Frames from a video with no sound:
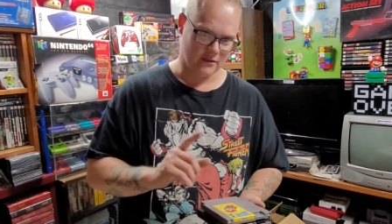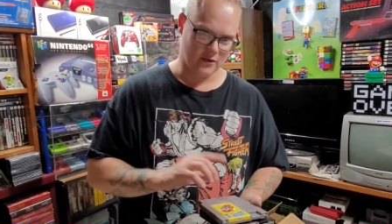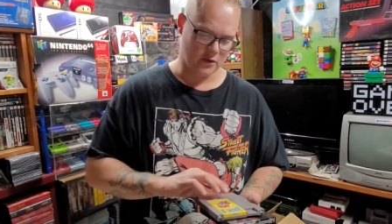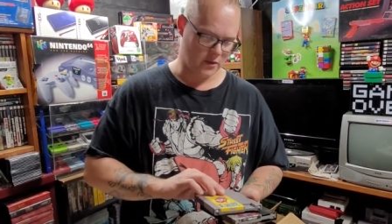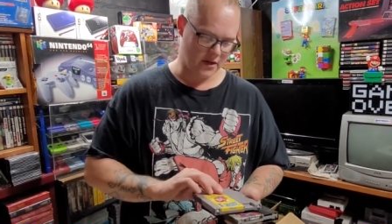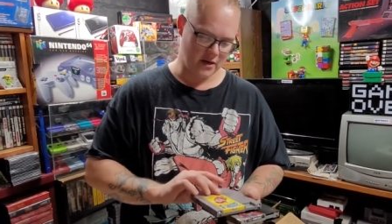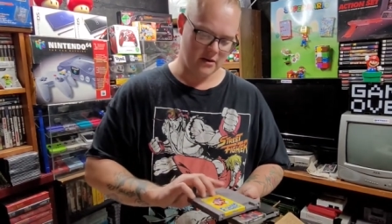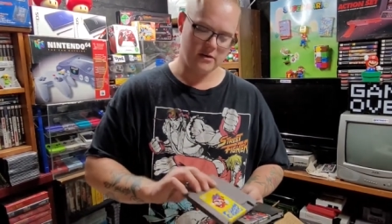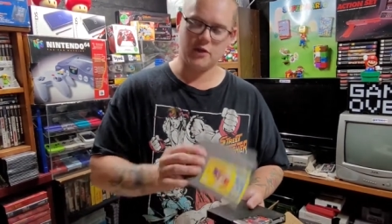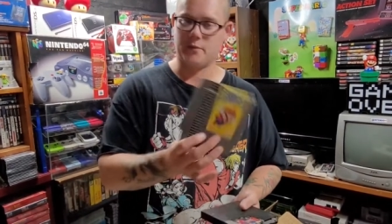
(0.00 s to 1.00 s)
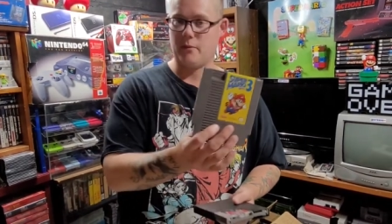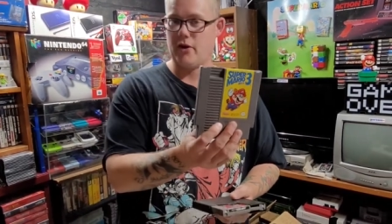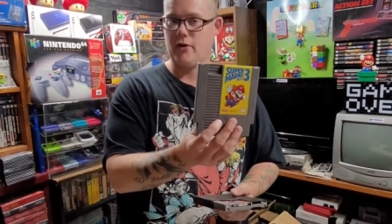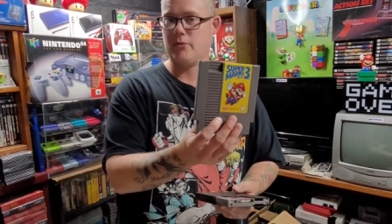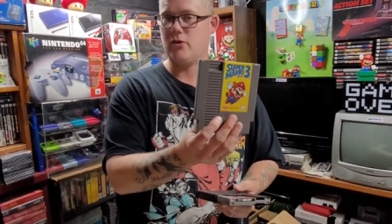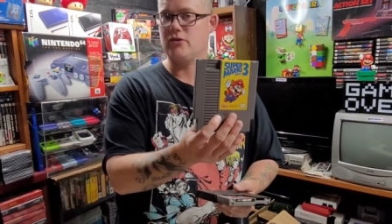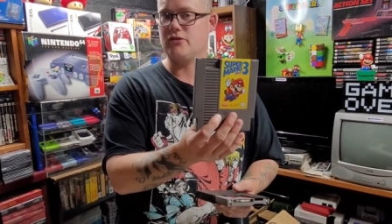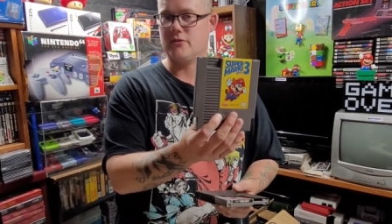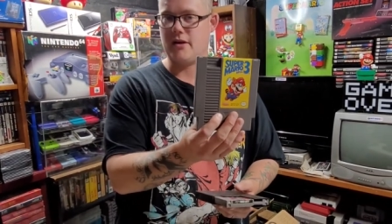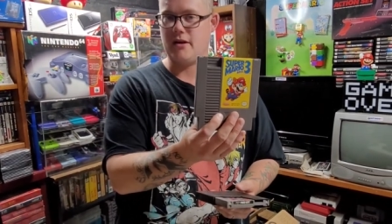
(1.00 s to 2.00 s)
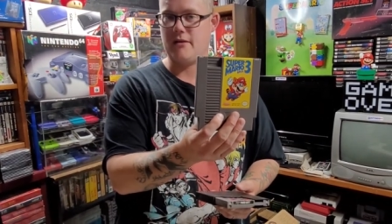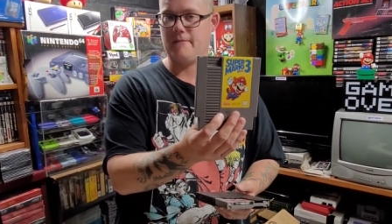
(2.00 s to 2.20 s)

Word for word: Good one here, Super Mario Bros. three.